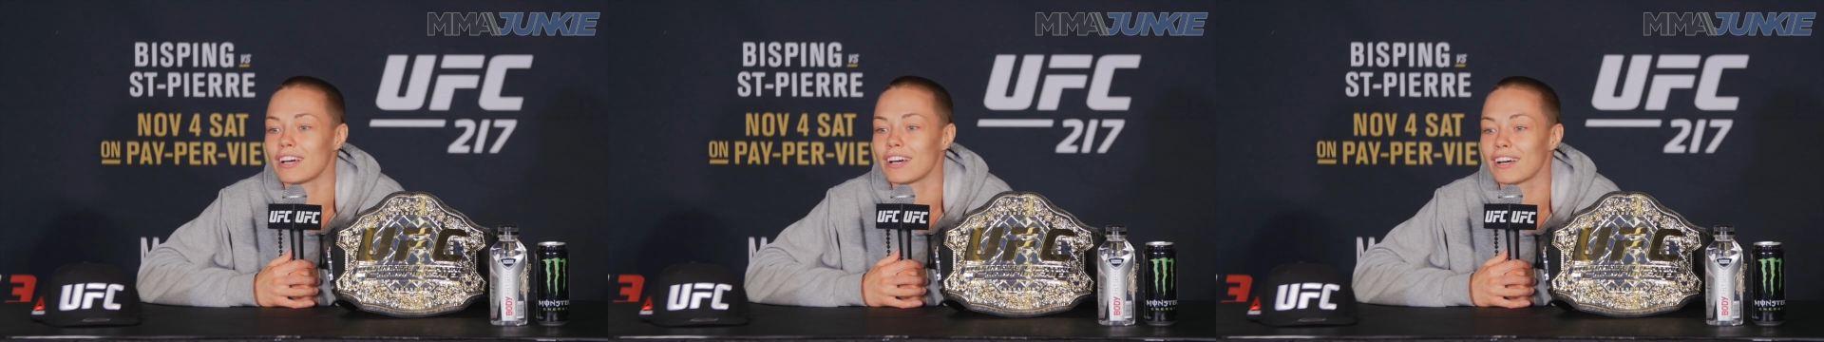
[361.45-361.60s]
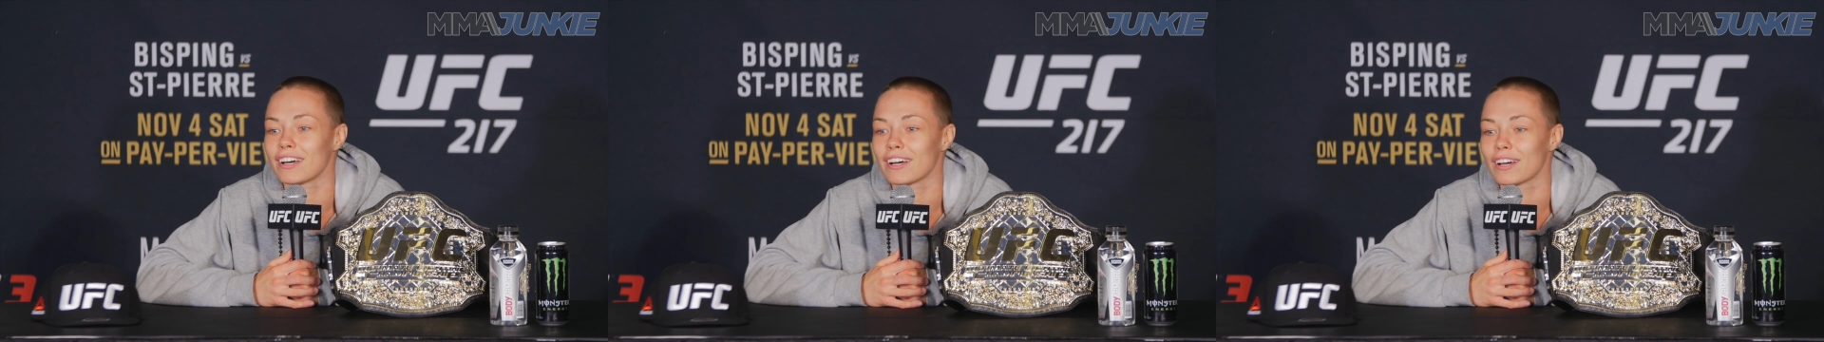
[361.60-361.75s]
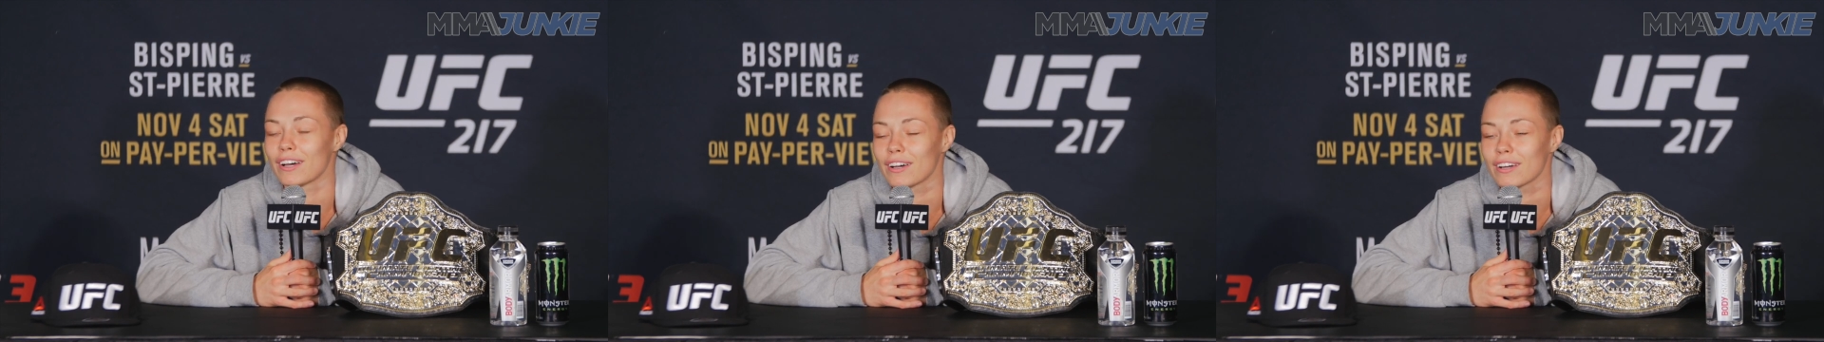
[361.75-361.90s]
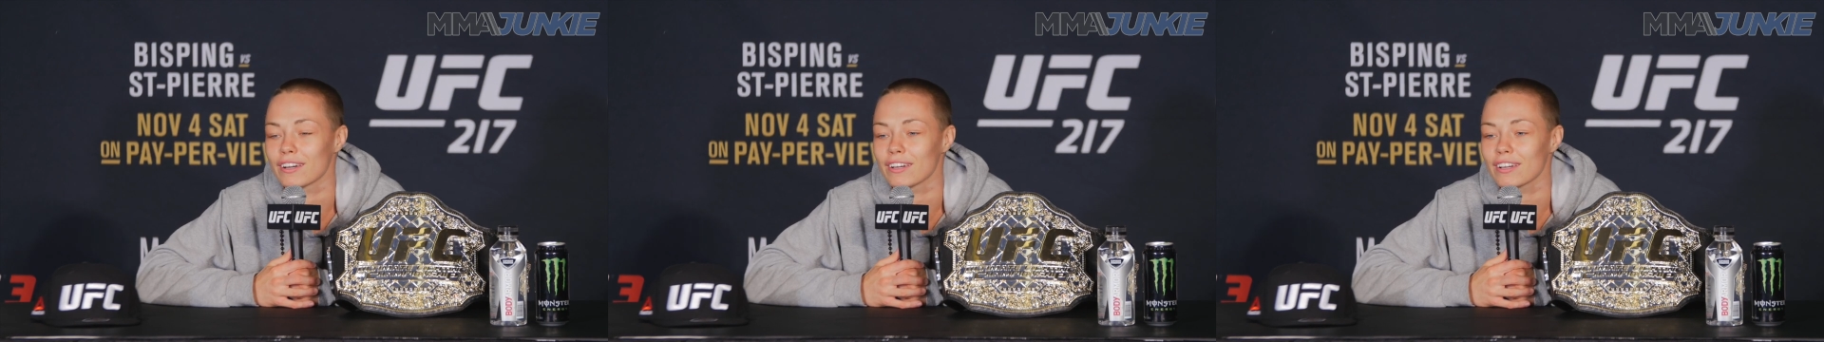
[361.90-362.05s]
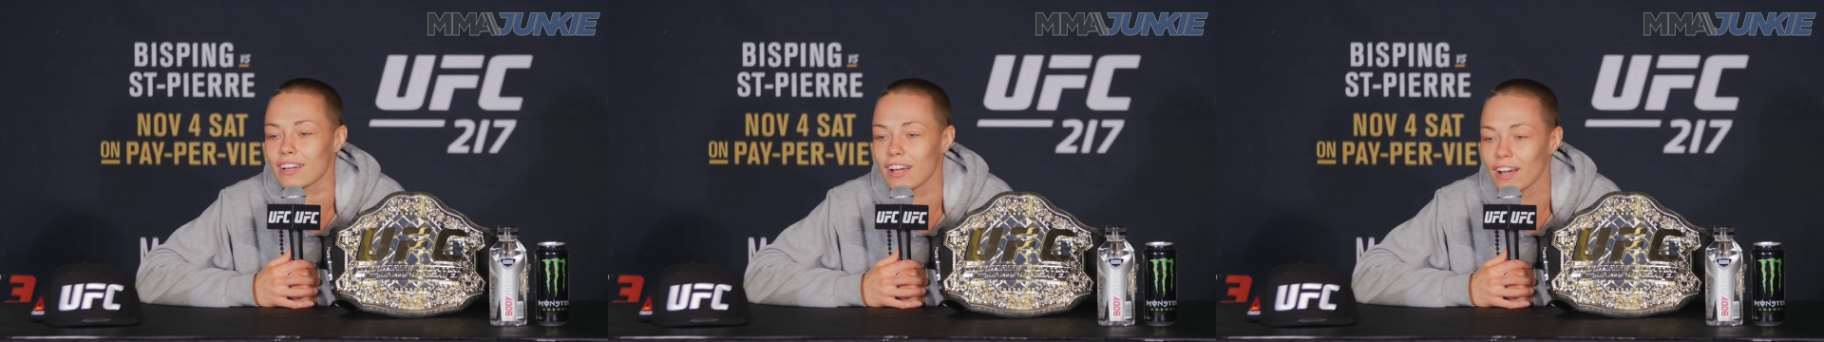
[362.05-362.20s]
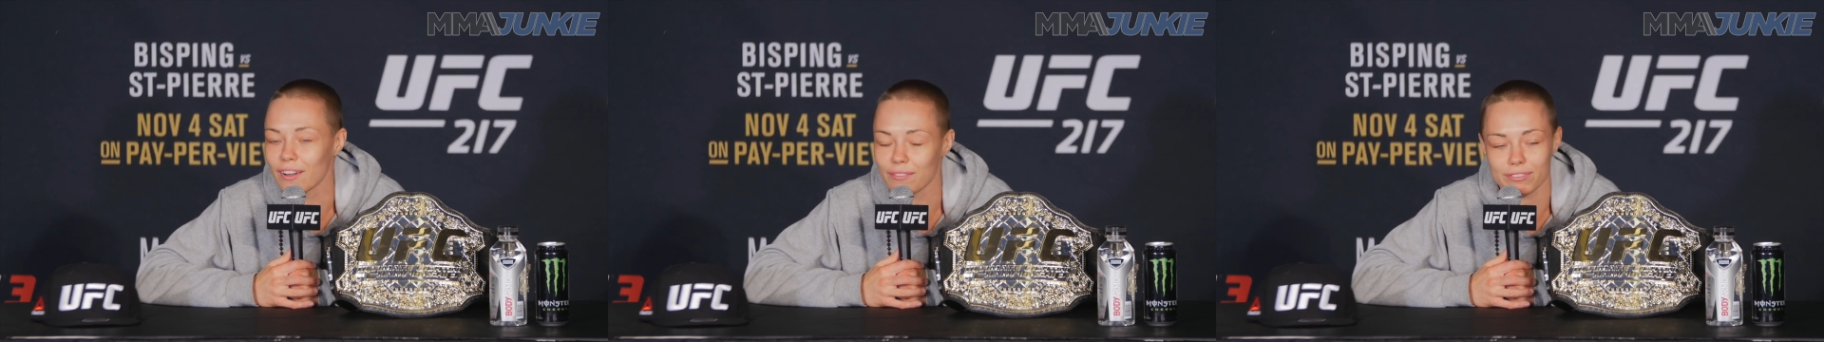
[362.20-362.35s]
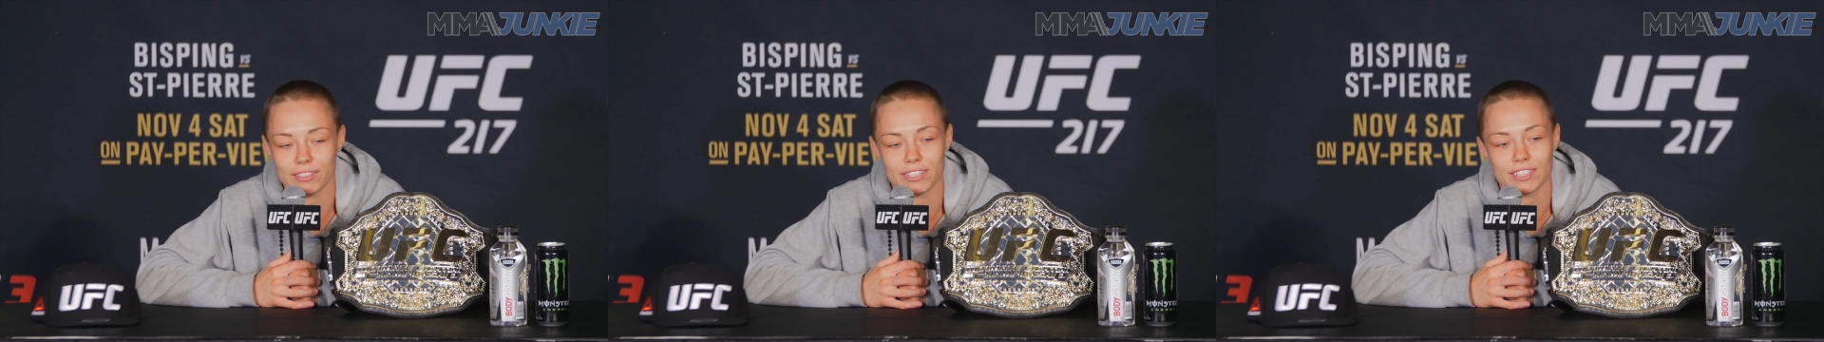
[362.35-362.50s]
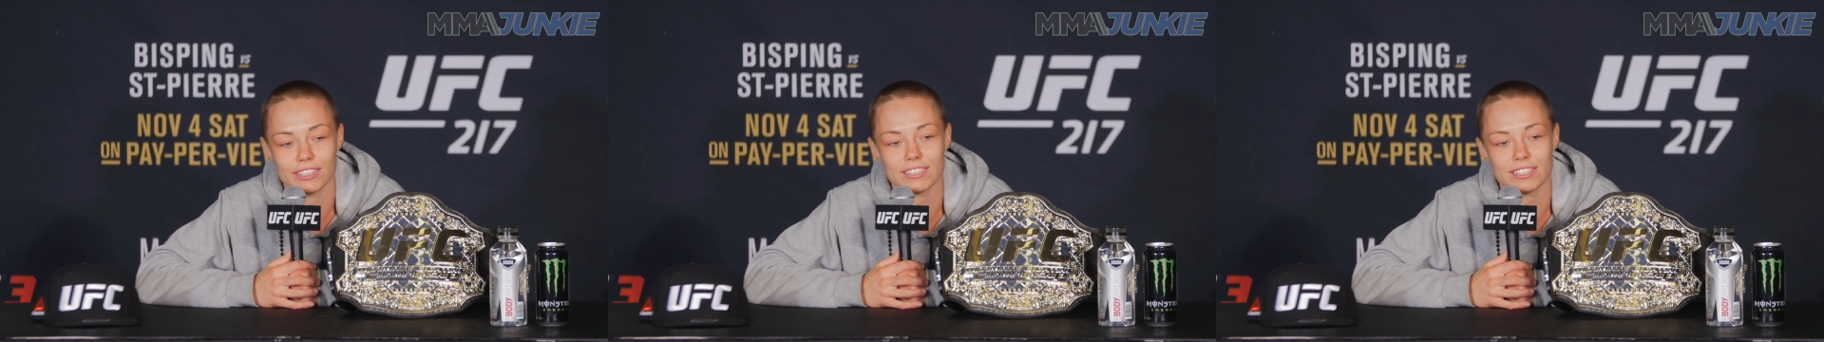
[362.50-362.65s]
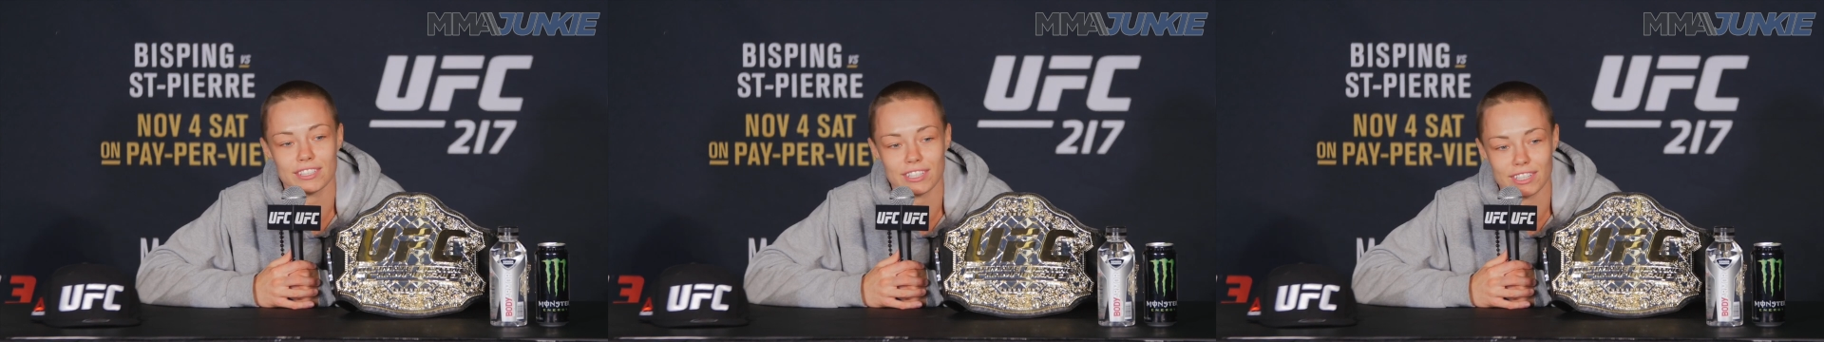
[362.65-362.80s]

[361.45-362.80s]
uh, confidence,